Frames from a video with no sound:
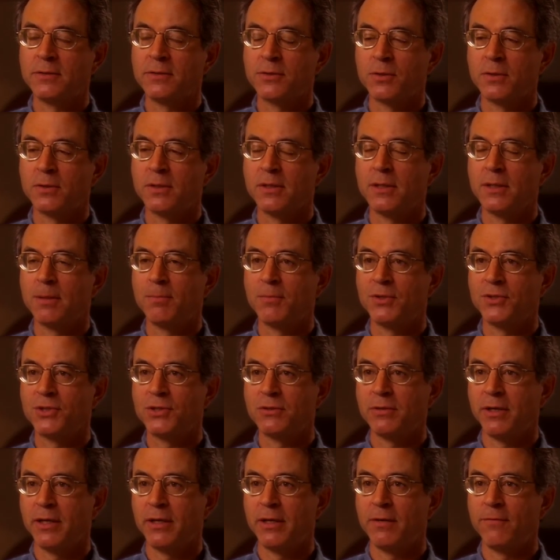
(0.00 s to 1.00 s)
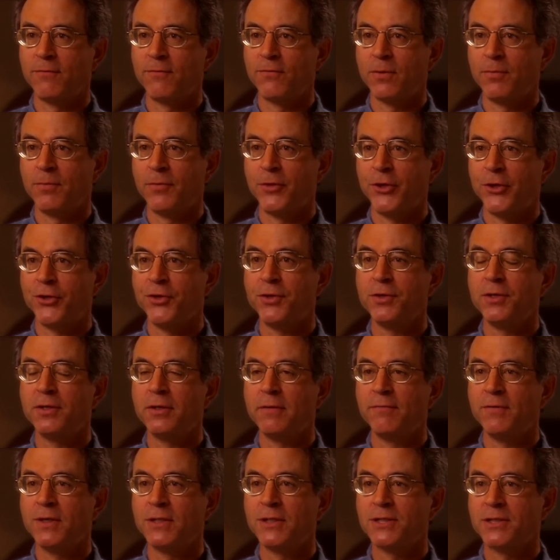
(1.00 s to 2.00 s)
sort of demonstrated from the
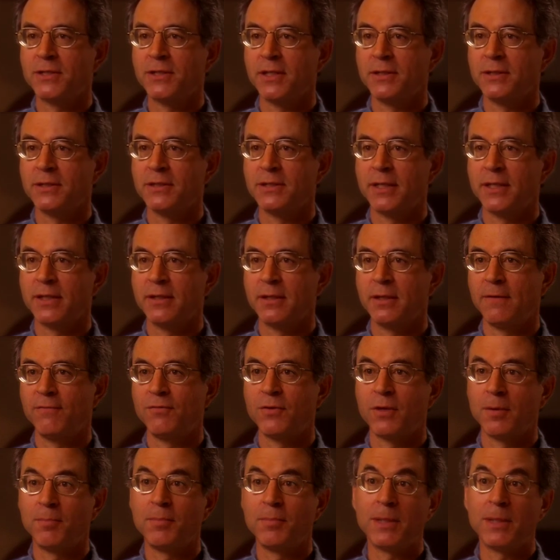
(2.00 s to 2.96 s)
UDV studies that they've done,